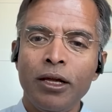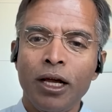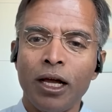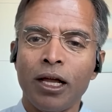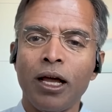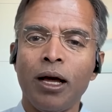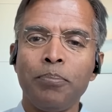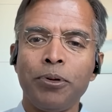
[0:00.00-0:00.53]
a
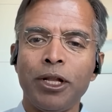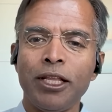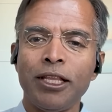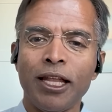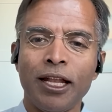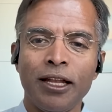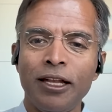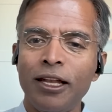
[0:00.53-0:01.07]
company
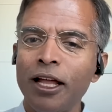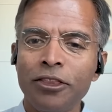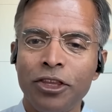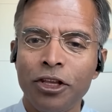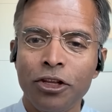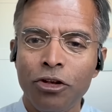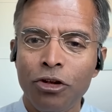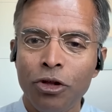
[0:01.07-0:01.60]
that had
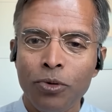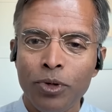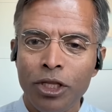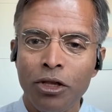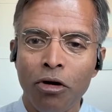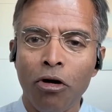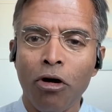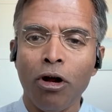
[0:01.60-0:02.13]
nothing to do with
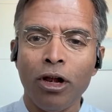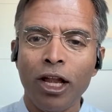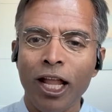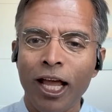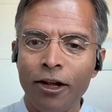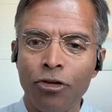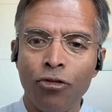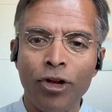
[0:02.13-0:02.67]
the
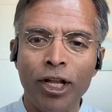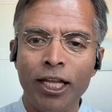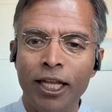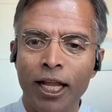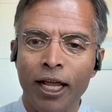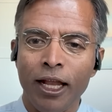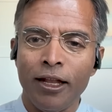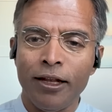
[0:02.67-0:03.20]
online
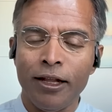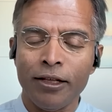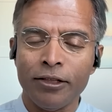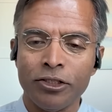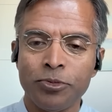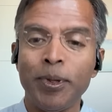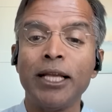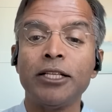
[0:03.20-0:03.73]
retail and
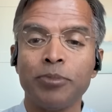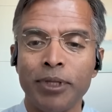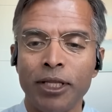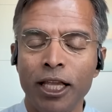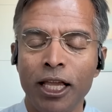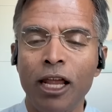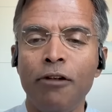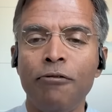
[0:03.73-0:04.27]
other space, but
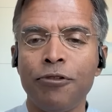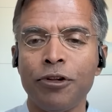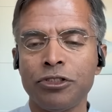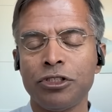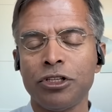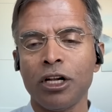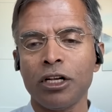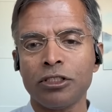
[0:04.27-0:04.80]
the
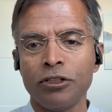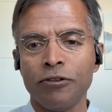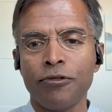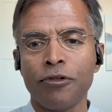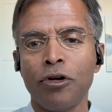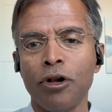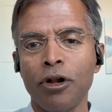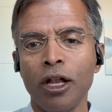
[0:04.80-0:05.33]
infrastructure
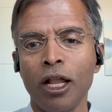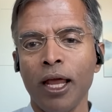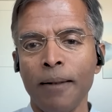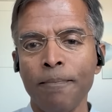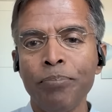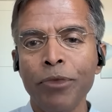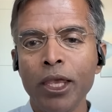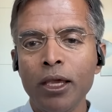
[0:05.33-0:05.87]
for online.
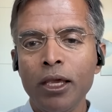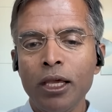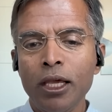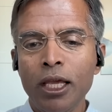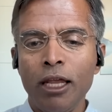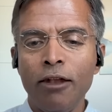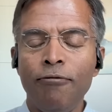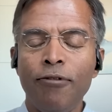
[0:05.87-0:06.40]

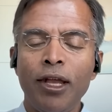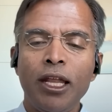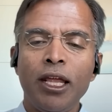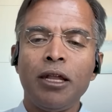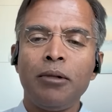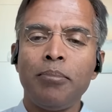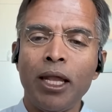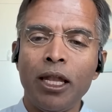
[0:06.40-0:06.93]

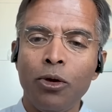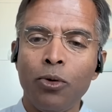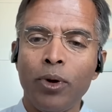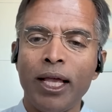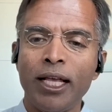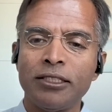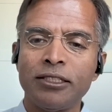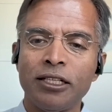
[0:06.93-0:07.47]
NVIDIA, in many
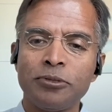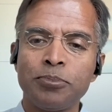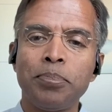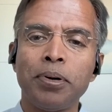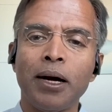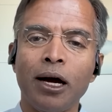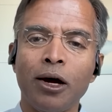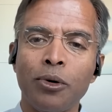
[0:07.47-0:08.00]
ways, has
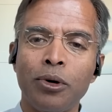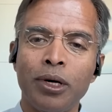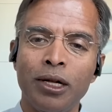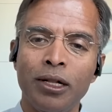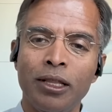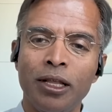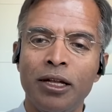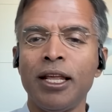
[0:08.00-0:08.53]

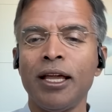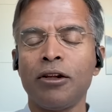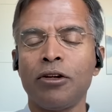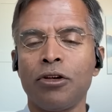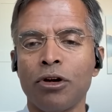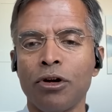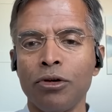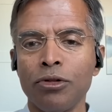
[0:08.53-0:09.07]
powered the tech
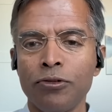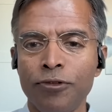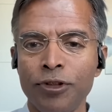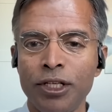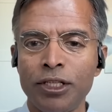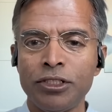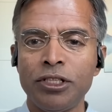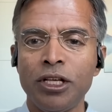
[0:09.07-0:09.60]
growth for
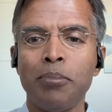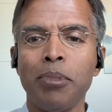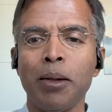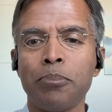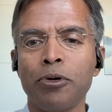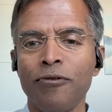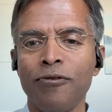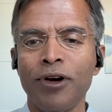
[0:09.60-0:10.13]
this year by
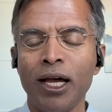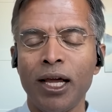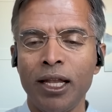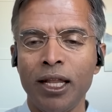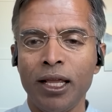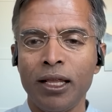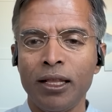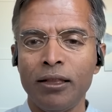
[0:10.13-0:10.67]

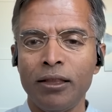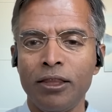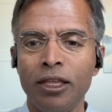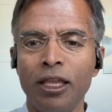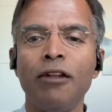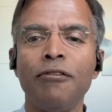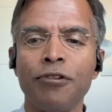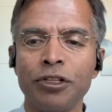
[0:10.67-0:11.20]
providing
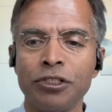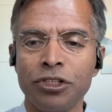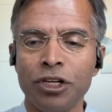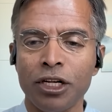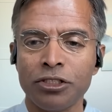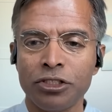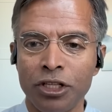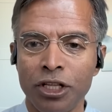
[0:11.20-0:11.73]
the
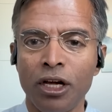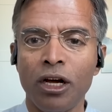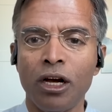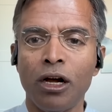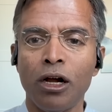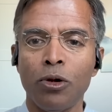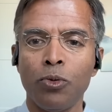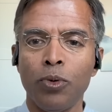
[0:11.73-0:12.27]
infrastructure, the
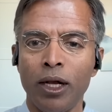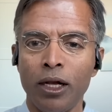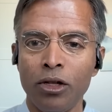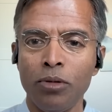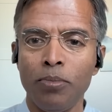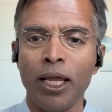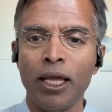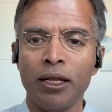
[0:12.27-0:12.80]
hardware,
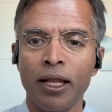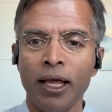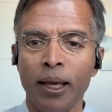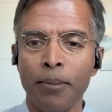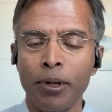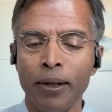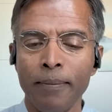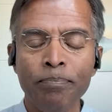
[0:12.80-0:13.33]
to make it
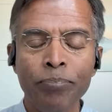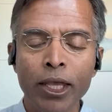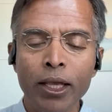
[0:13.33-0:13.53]
happen.